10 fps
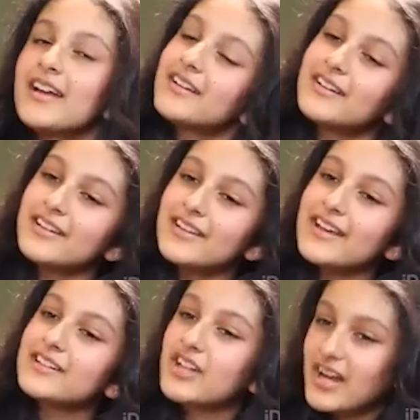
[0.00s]
really
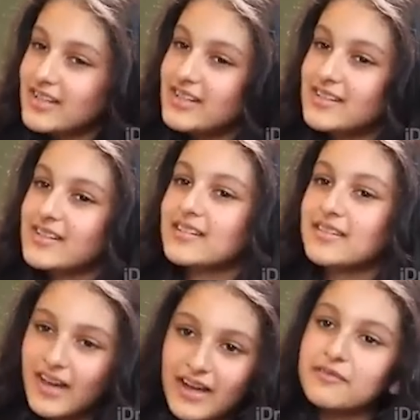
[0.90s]
like Chinese and
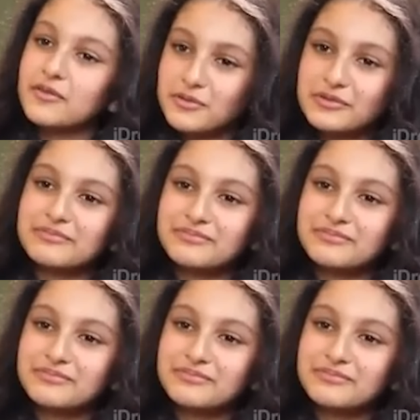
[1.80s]
Thai food.